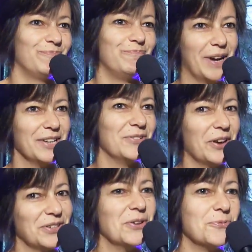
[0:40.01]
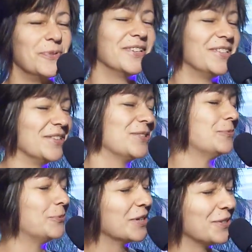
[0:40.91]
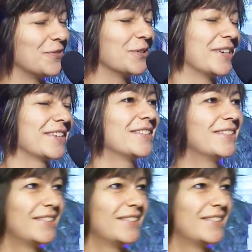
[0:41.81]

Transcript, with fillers: might not know what it is. What is Vert.x?